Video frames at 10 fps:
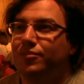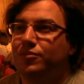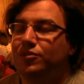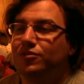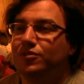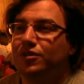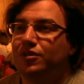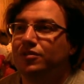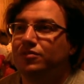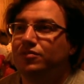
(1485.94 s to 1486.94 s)

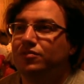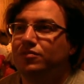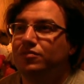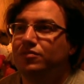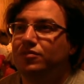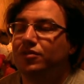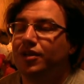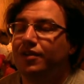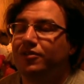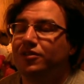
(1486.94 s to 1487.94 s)
you'll
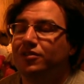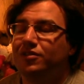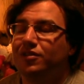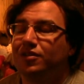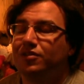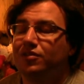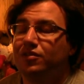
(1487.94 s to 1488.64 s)
have a good